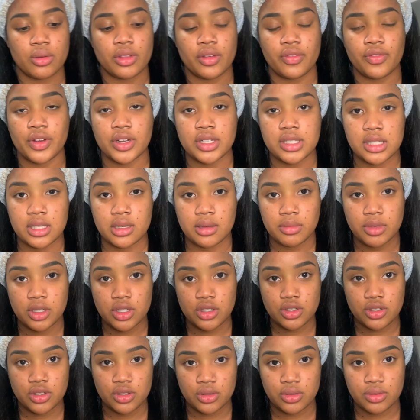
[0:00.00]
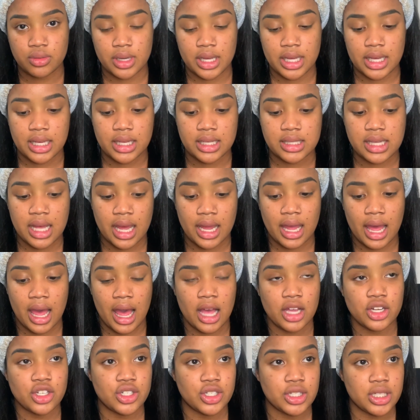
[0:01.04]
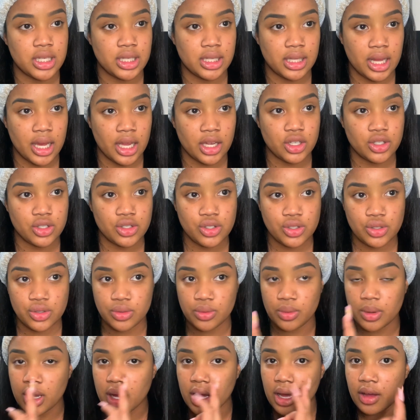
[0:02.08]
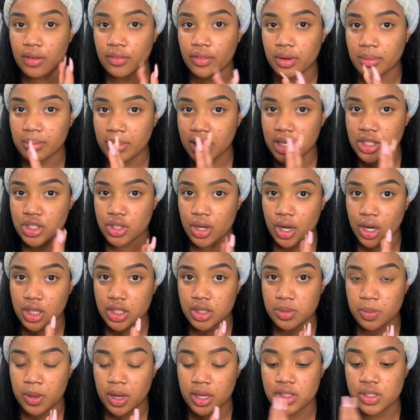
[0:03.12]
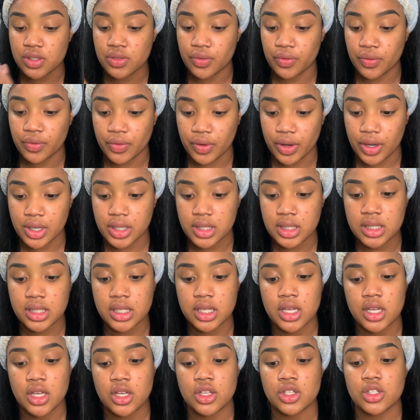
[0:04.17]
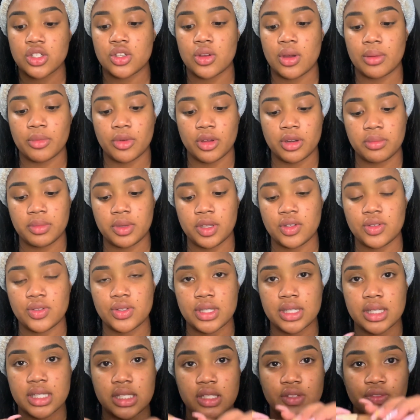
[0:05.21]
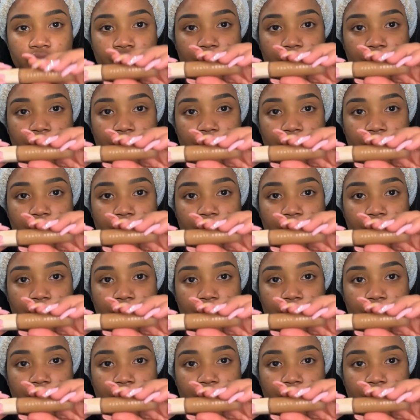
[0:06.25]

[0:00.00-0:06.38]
the first thing I'm going to do is I actually like to cover my dark spots first. So I'm going to be using this